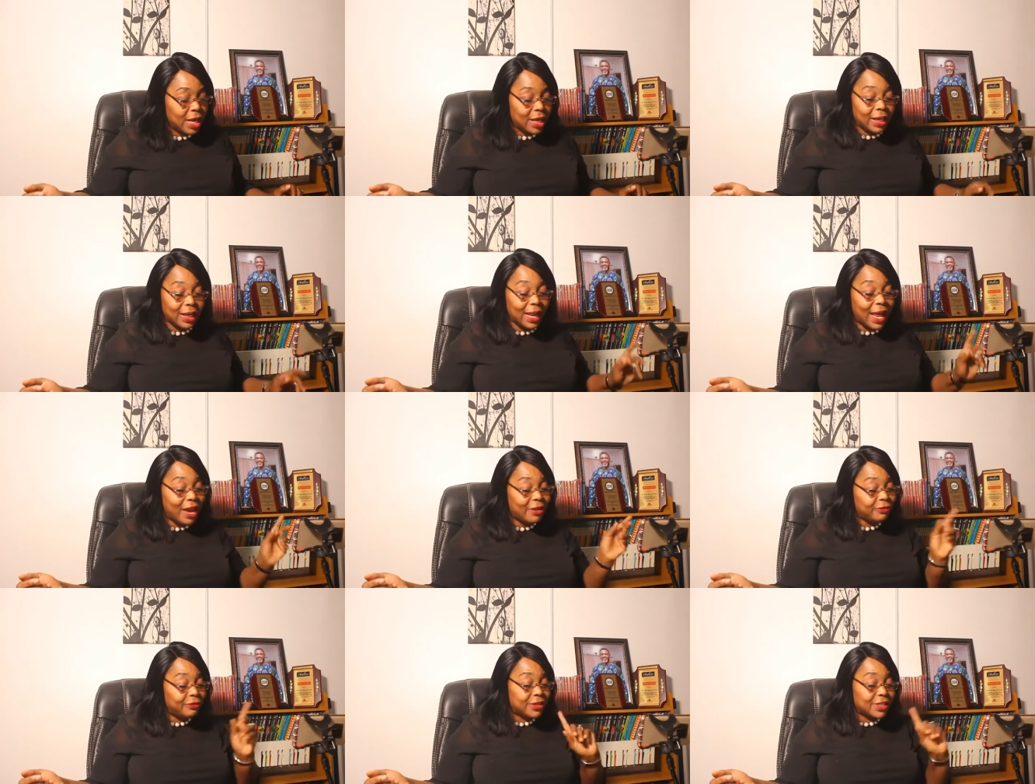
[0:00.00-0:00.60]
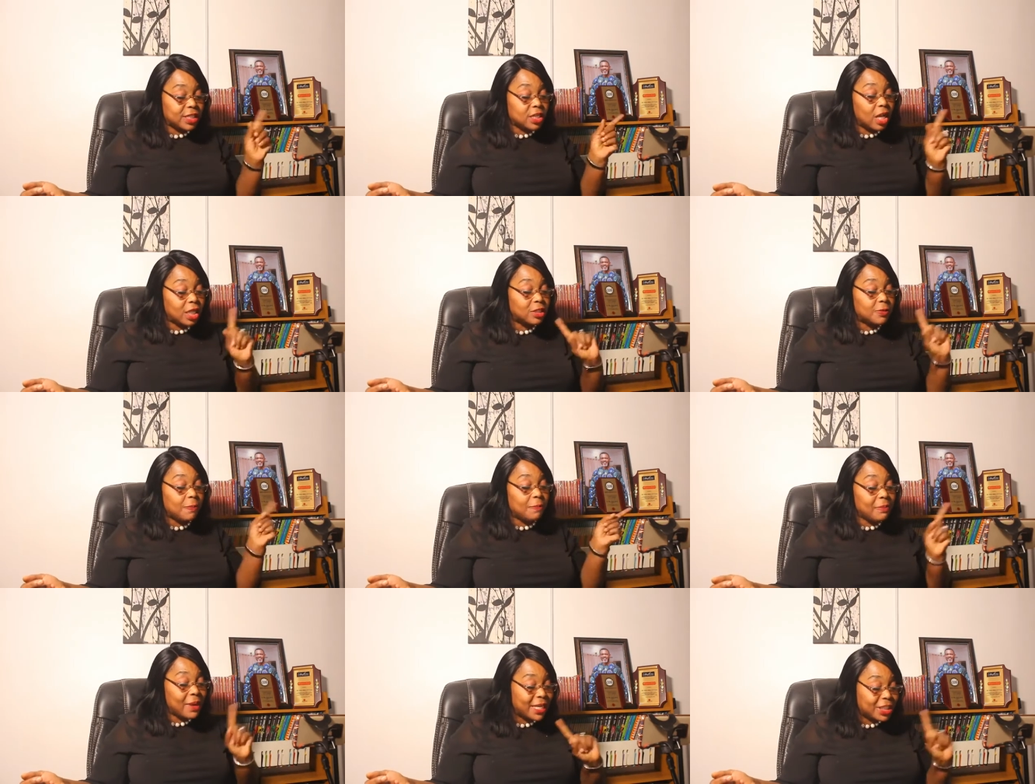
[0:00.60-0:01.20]
Life is
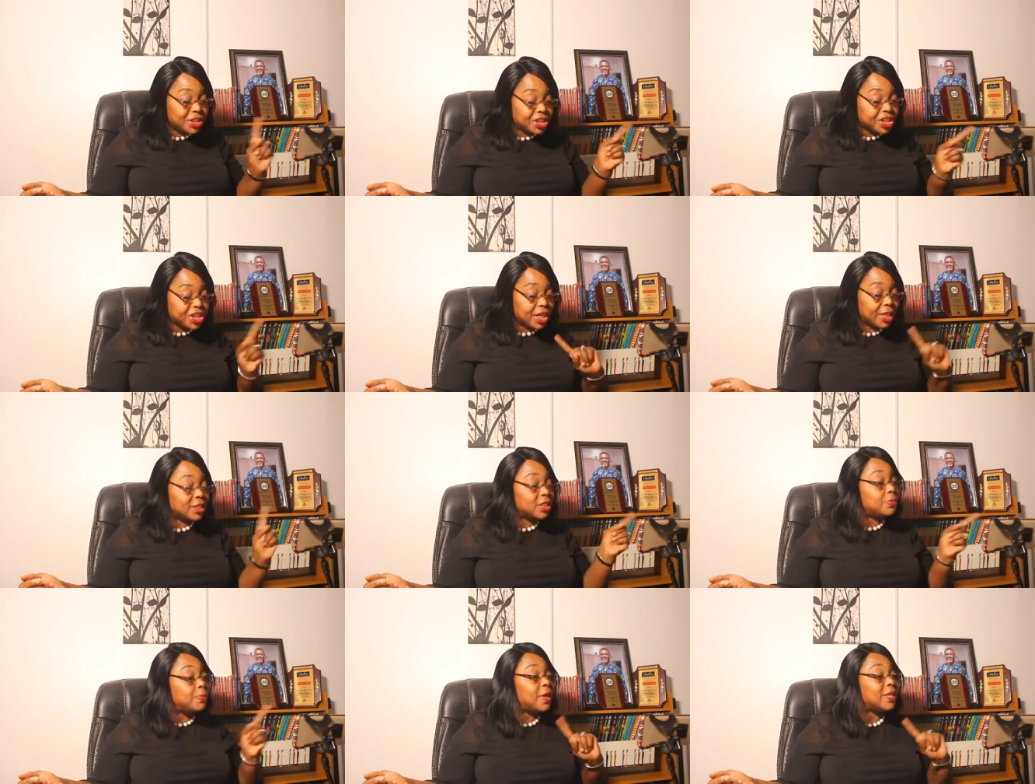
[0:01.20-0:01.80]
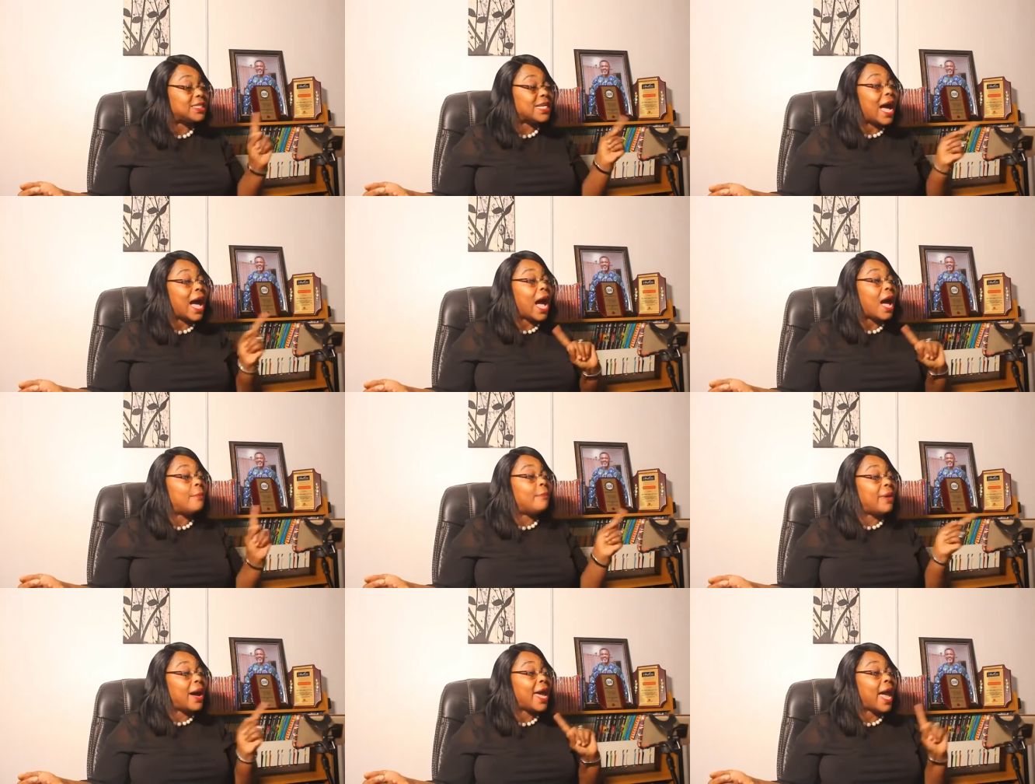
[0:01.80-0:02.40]
not measured but
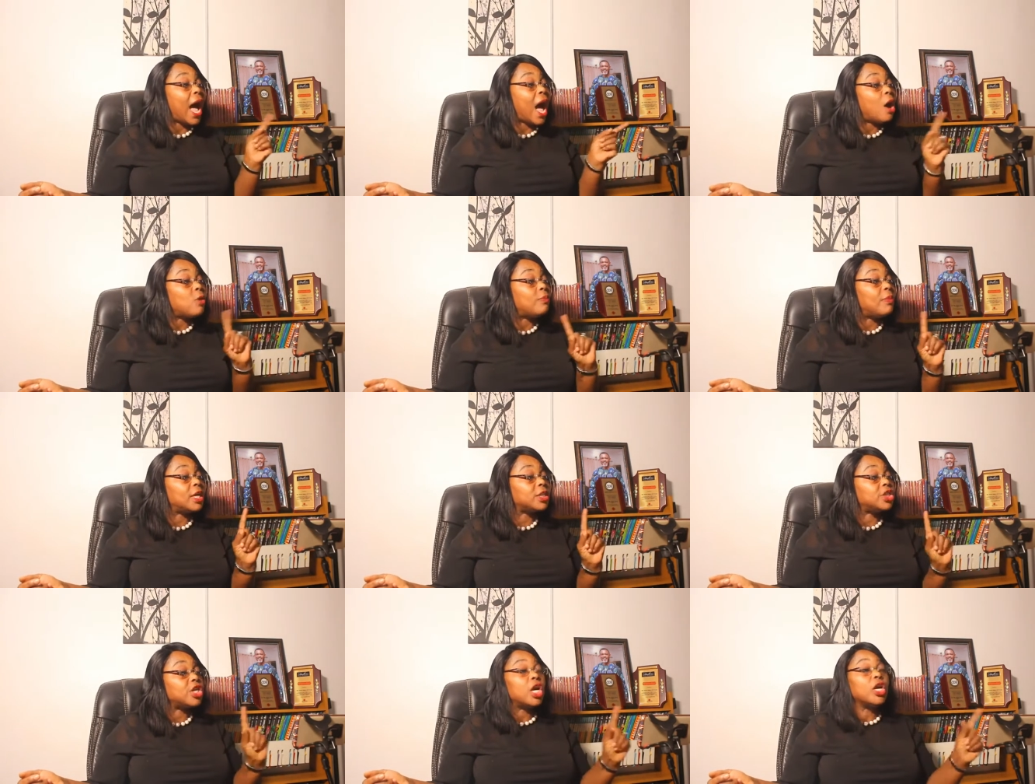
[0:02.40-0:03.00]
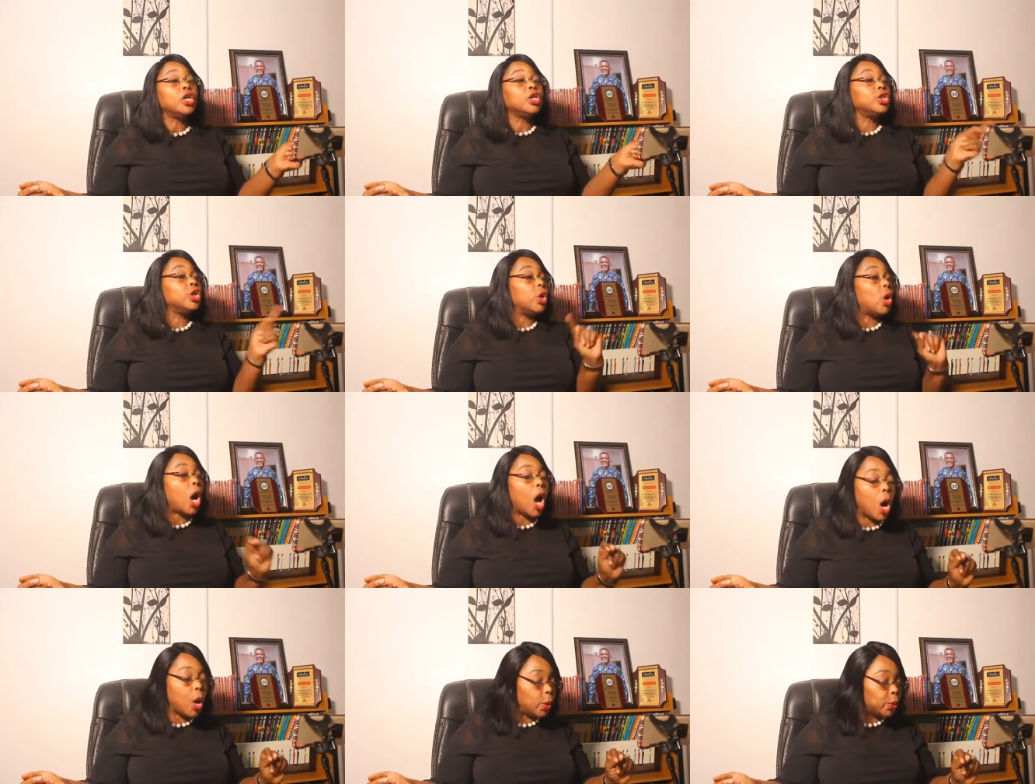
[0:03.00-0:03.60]
by how much
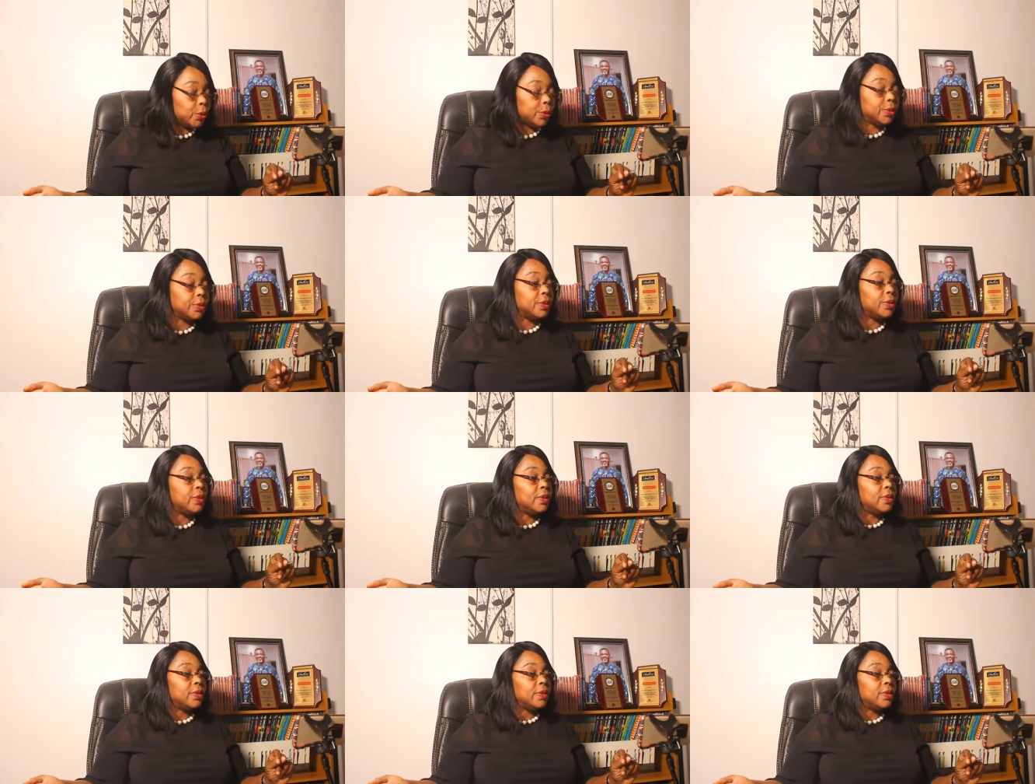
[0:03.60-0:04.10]
you own.